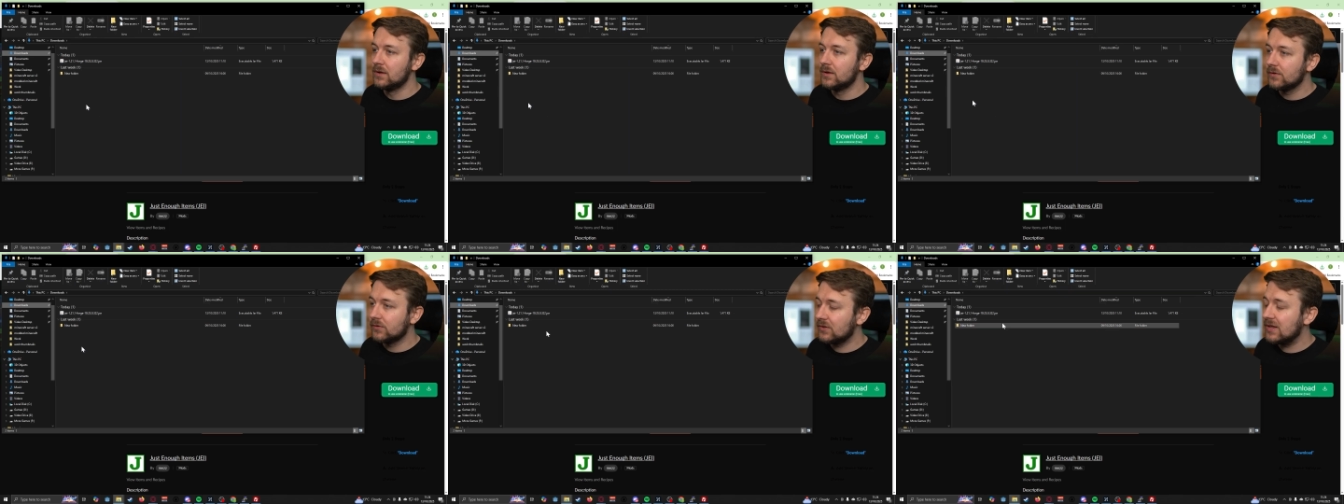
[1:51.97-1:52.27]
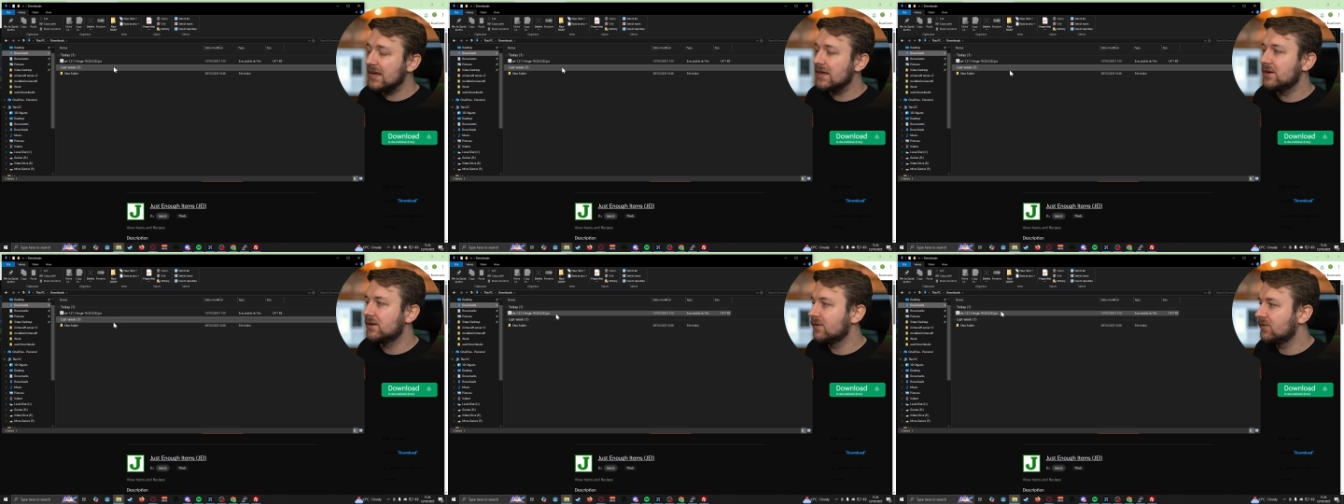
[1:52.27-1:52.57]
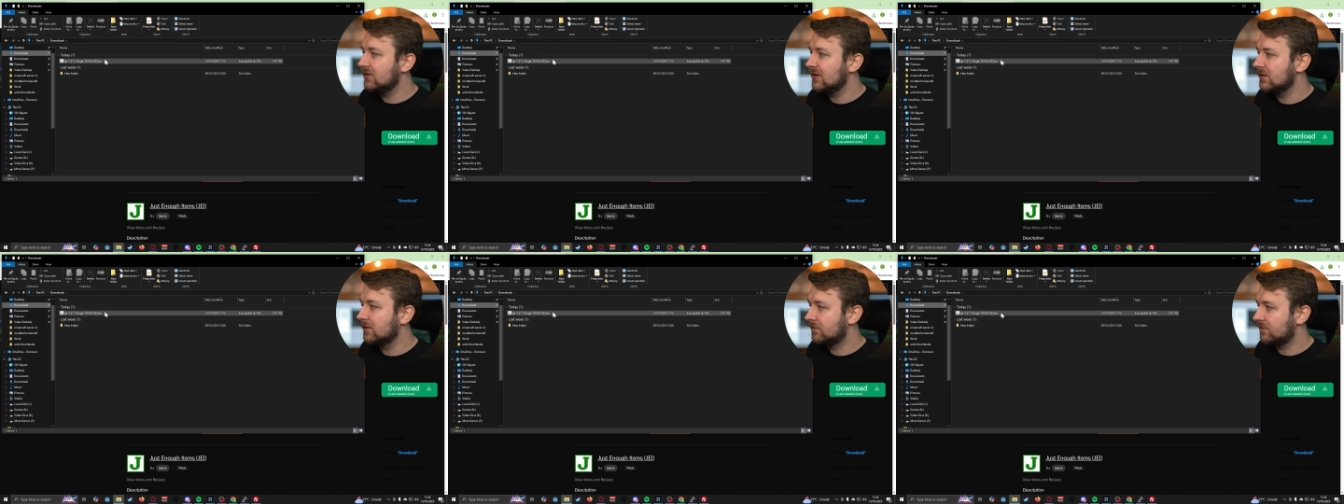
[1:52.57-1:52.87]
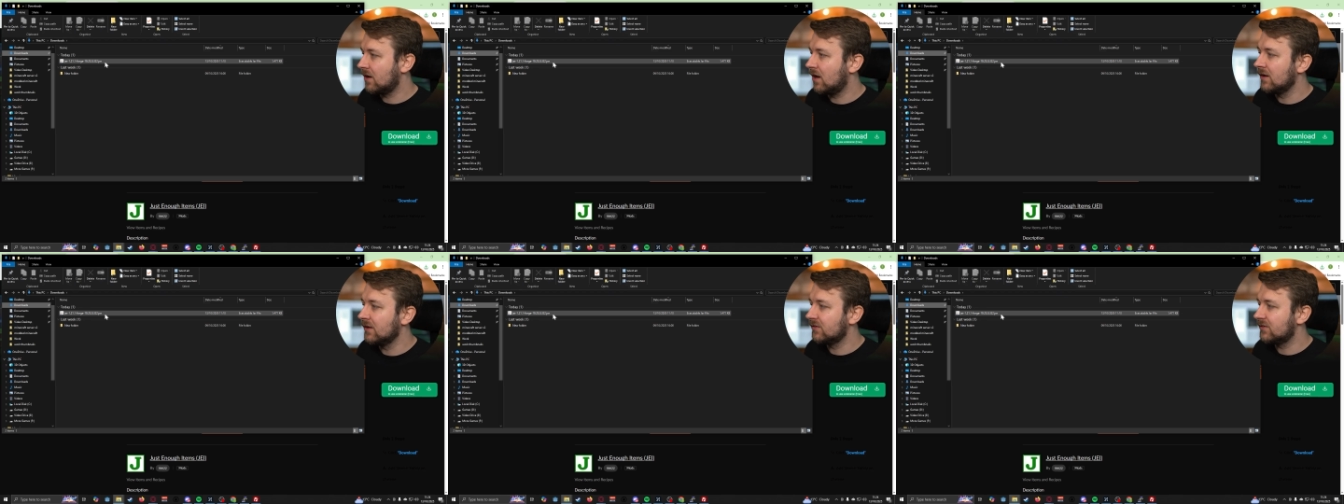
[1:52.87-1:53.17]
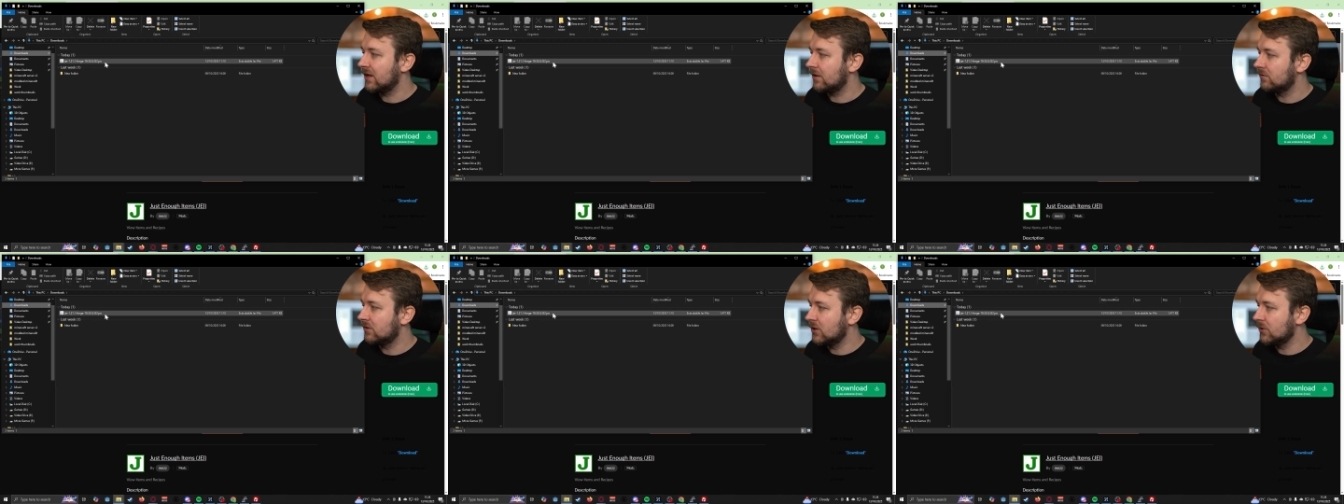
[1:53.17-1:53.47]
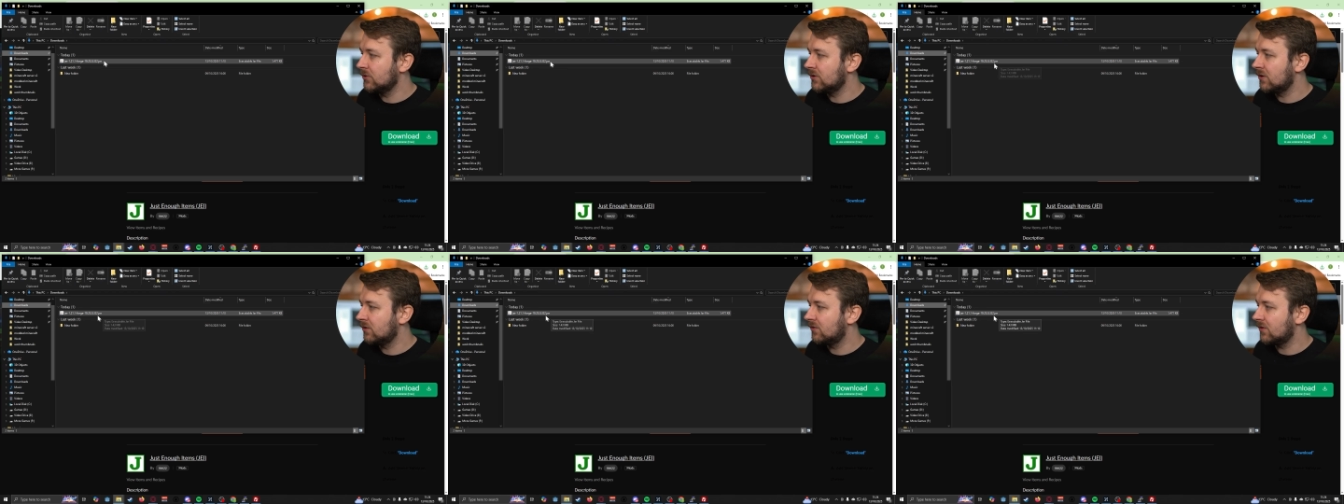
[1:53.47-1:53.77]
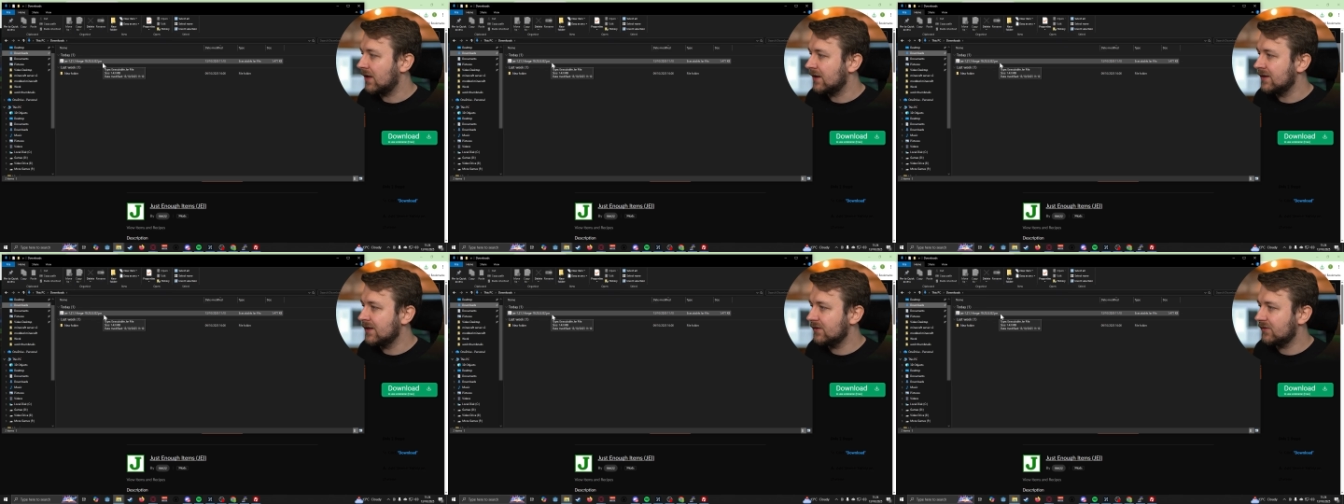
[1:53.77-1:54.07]
So there you can see the file is
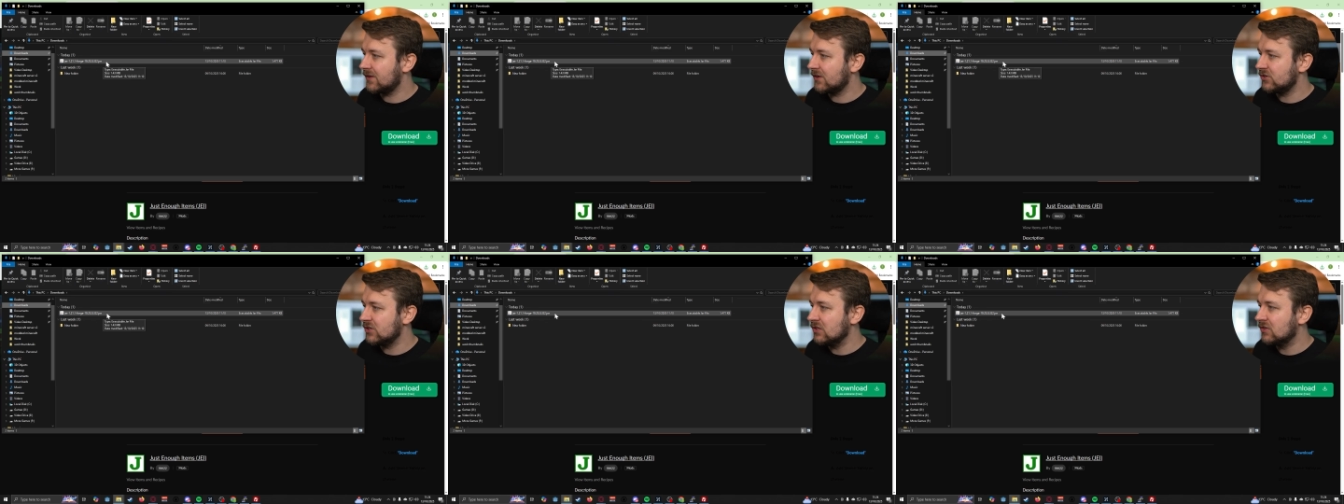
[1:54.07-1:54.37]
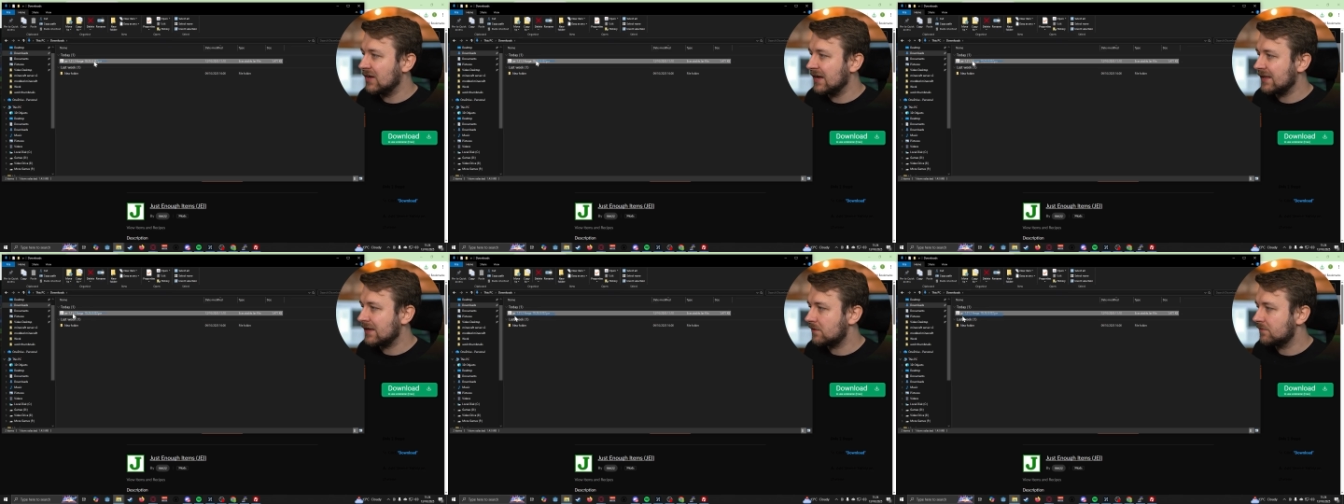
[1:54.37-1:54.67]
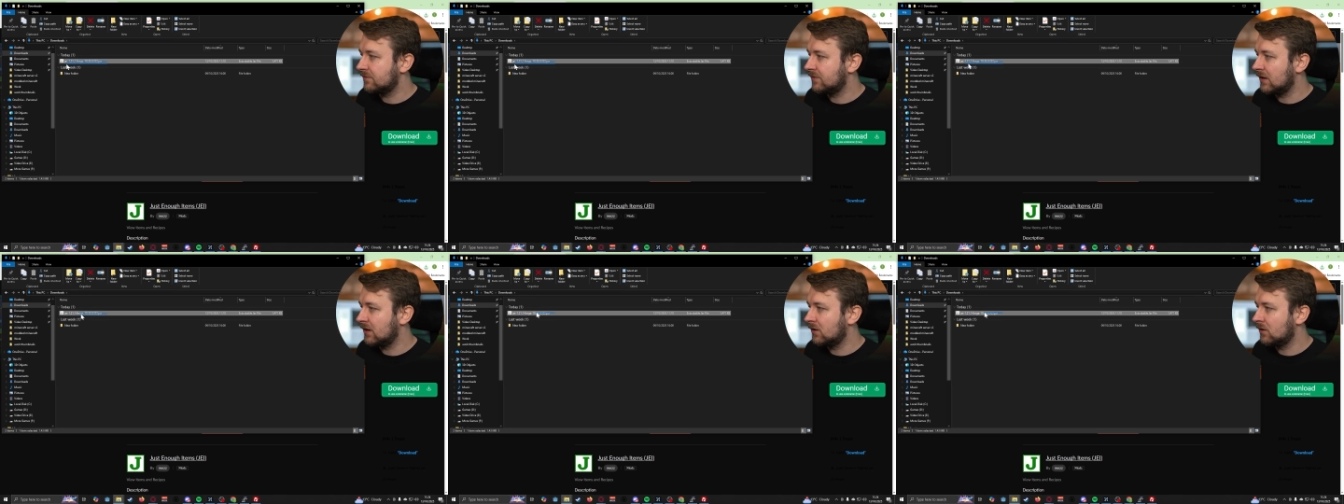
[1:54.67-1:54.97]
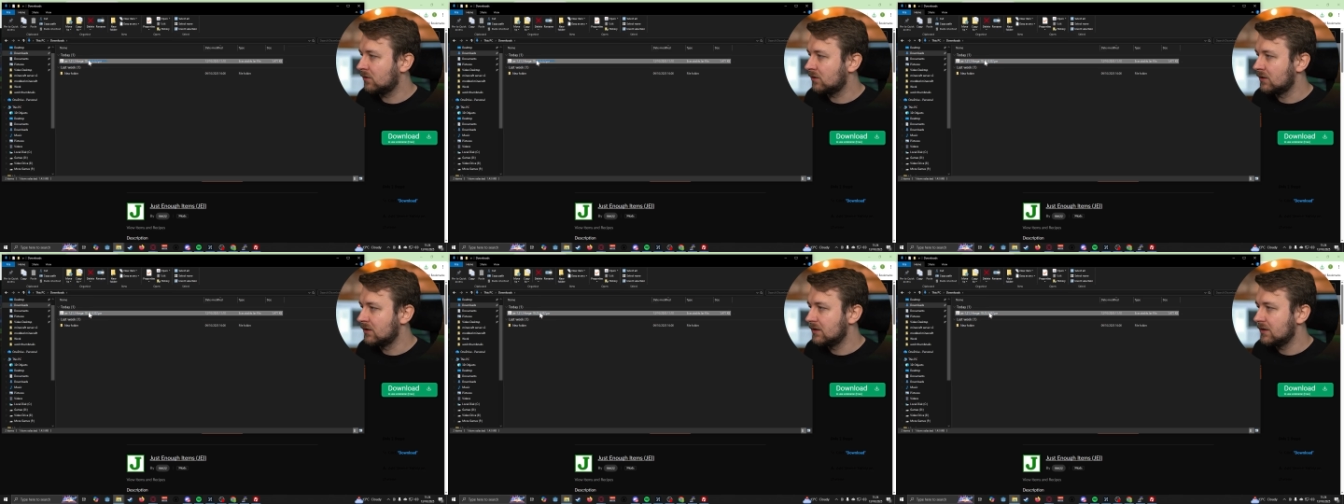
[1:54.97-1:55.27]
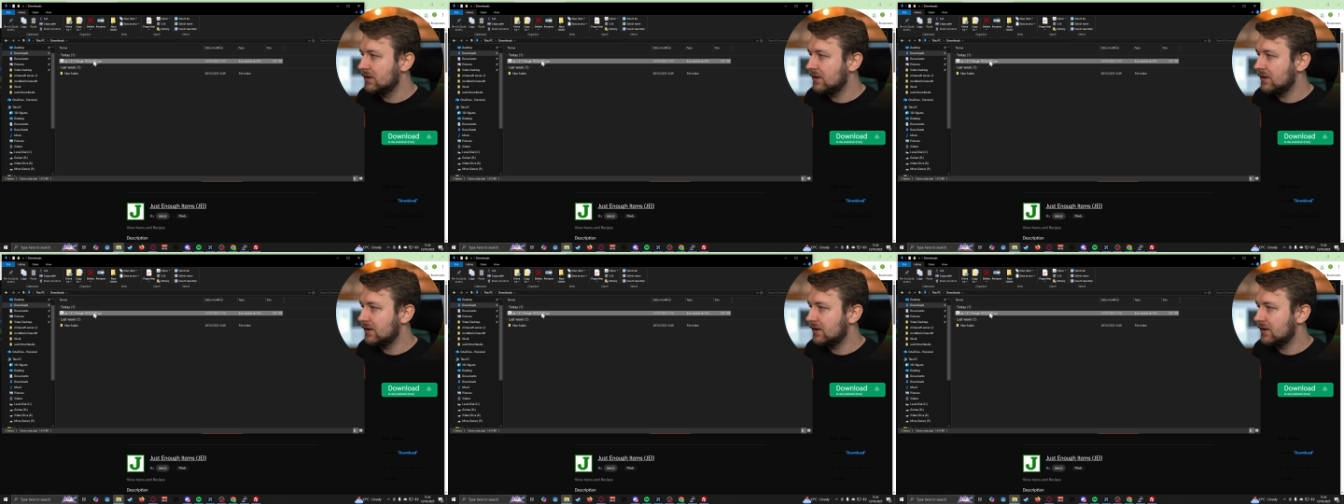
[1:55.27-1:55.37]
downloaded and let's actually take that file,